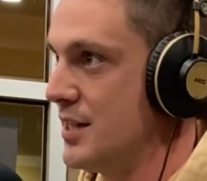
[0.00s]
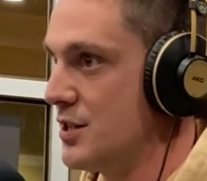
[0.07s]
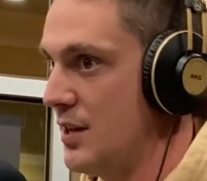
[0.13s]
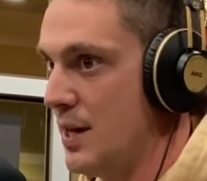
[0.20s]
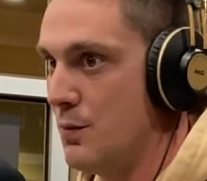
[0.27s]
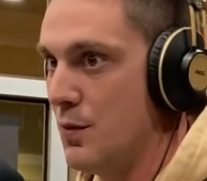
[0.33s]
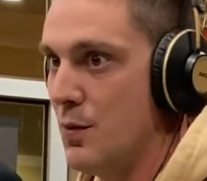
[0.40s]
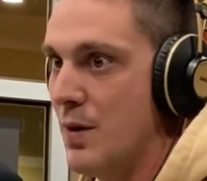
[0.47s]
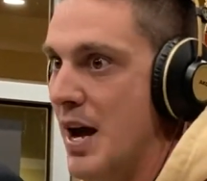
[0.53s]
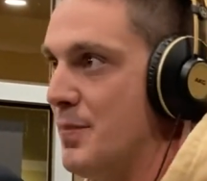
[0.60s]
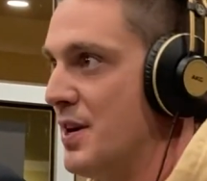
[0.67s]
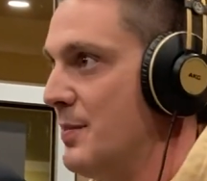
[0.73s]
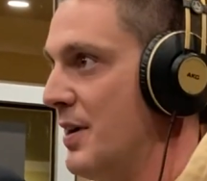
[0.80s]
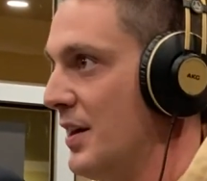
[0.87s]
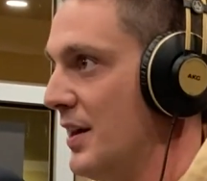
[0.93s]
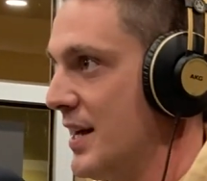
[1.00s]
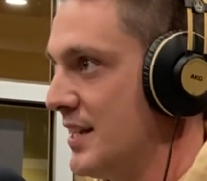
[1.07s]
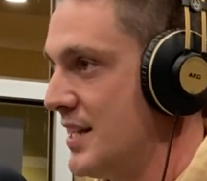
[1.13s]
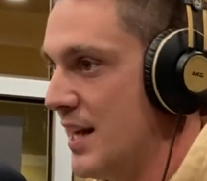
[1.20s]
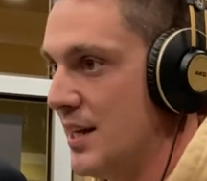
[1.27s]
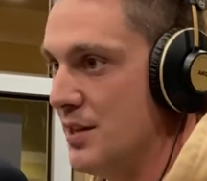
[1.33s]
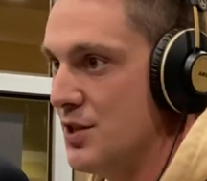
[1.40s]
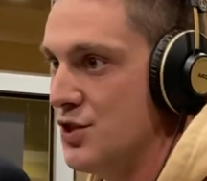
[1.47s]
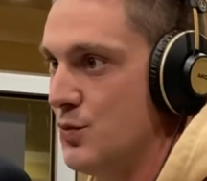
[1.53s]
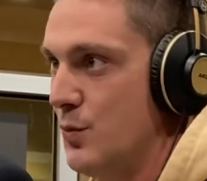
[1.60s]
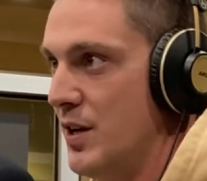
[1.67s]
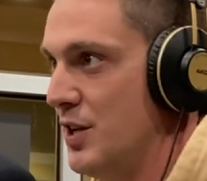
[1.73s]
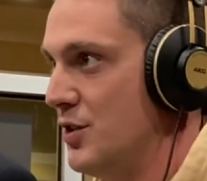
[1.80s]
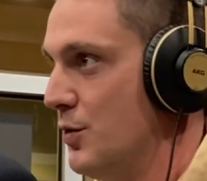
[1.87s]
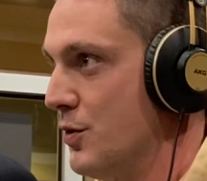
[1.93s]
So like we're rapping about like kicking the
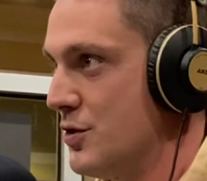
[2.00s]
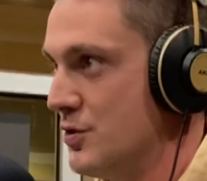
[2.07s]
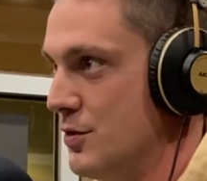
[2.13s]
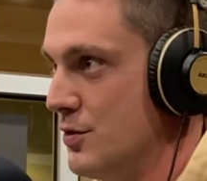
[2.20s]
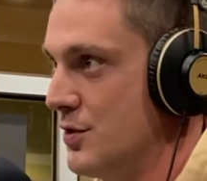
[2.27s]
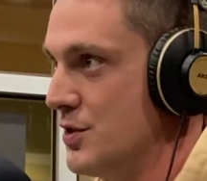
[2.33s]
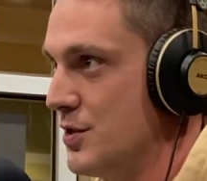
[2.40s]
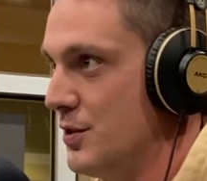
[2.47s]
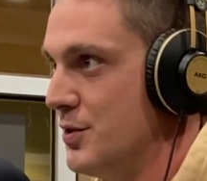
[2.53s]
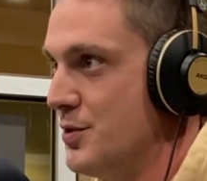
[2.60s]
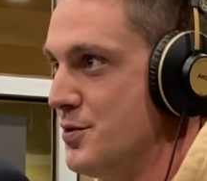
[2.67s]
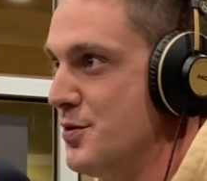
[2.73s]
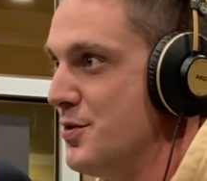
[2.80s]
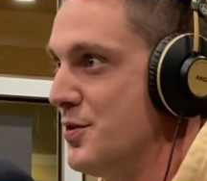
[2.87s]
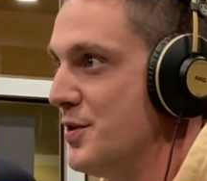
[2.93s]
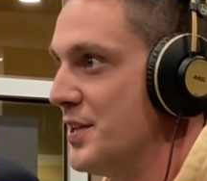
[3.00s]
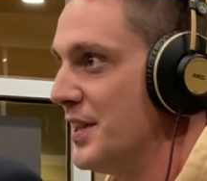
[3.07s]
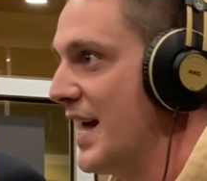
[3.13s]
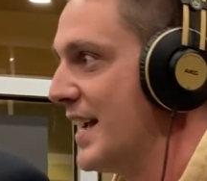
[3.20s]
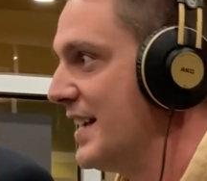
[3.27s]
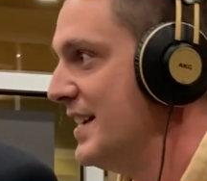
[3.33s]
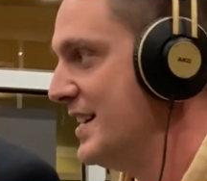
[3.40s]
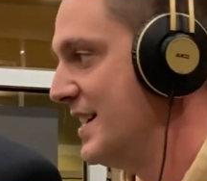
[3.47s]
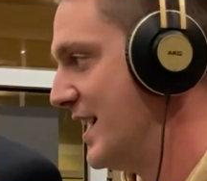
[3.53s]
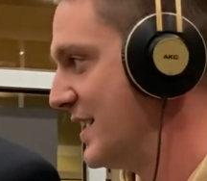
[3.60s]
swinging doors through the saloon and like a